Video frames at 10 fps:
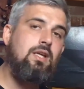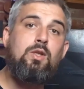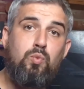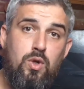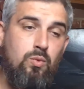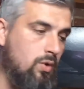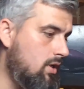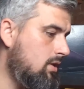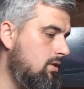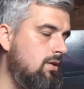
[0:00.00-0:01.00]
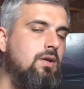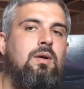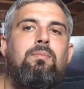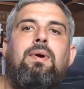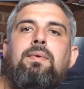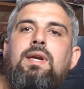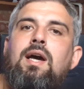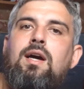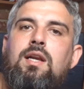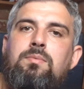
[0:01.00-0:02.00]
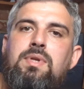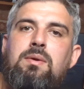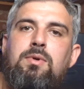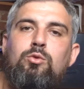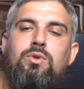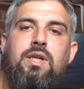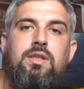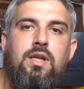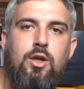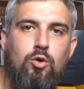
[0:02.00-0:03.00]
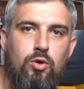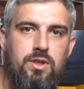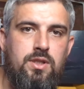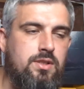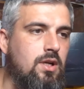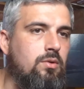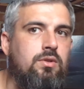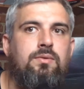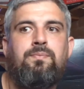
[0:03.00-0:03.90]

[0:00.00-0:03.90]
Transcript: It will work, but I'm not gonna be able to take the recordings out.